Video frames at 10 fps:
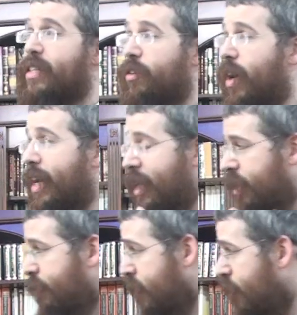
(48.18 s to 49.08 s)
dass da
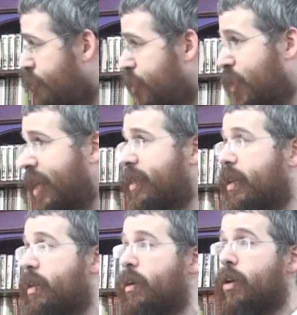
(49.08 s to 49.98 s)
Indien was nicht
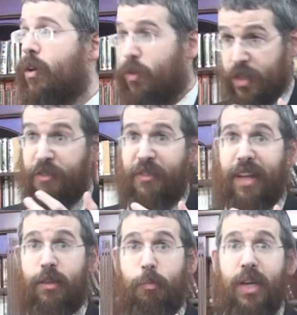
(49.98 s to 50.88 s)
verstandig, was
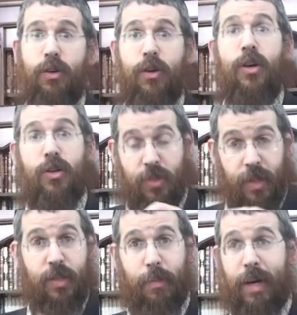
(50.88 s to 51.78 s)
felt biur, so
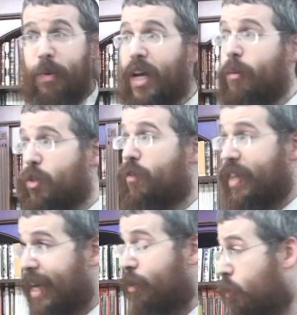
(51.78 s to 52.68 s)
there's the Marmakim is over
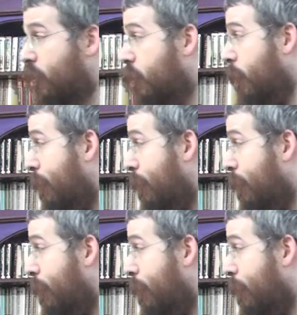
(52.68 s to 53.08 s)
there in order to be